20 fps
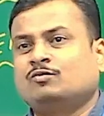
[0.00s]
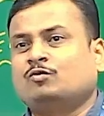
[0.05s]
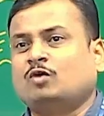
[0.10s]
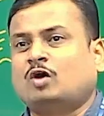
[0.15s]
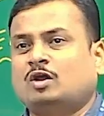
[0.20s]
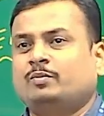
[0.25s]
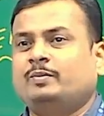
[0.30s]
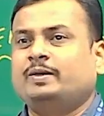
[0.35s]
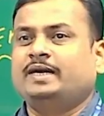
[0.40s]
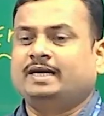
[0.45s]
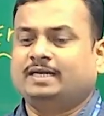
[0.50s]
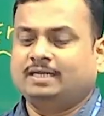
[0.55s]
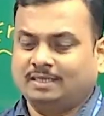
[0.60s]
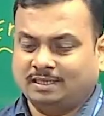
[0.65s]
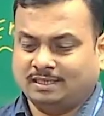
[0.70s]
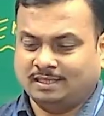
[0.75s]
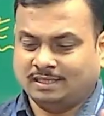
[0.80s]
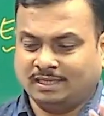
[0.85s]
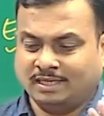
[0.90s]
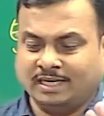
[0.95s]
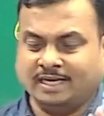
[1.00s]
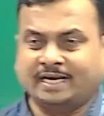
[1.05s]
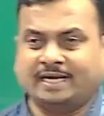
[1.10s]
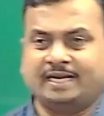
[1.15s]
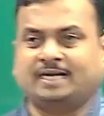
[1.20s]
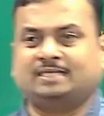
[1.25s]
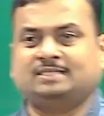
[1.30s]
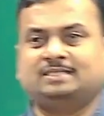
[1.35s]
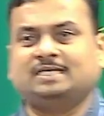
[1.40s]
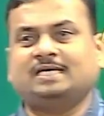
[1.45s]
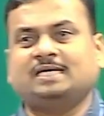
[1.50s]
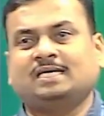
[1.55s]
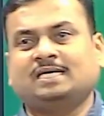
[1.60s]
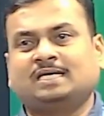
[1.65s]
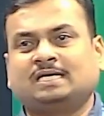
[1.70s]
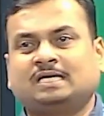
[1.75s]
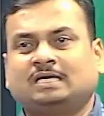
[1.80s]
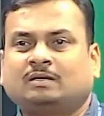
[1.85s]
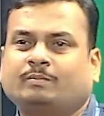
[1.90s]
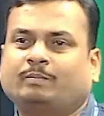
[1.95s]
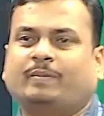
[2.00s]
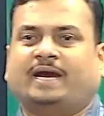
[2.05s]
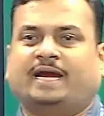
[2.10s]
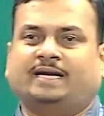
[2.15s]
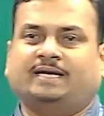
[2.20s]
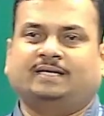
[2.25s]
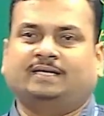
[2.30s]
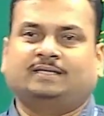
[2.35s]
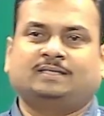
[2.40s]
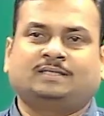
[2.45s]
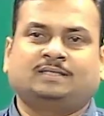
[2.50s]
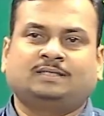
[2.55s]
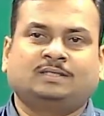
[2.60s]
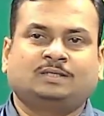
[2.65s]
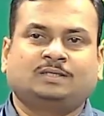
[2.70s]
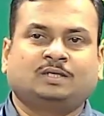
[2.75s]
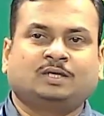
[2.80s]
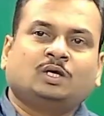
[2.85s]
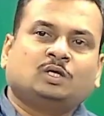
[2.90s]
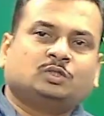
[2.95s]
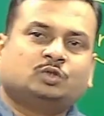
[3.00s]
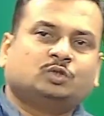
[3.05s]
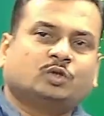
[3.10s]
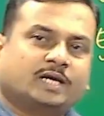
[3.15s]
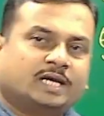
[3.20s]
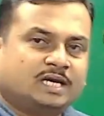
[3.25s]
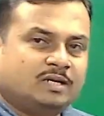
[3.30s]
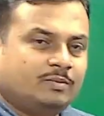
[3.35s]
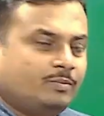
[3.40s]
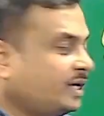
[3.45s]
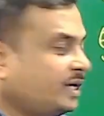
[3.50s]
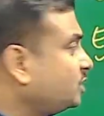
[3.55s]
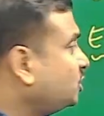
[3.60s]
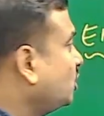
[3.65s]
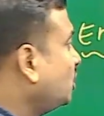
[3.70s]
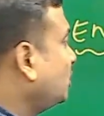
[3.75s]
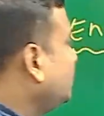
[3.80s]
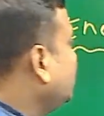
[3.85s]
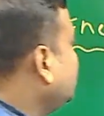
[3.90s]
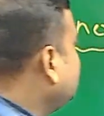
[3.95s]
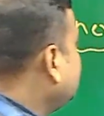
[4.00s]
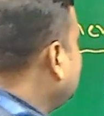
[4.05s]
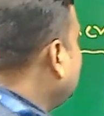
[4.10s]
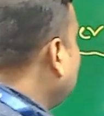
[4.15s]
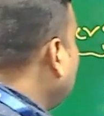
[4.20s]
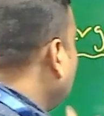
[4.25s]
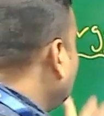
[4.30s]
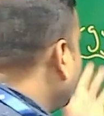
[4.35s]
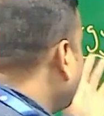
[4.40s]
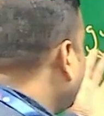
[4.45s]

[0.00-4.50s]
forbidden energy band. So again, based on this, you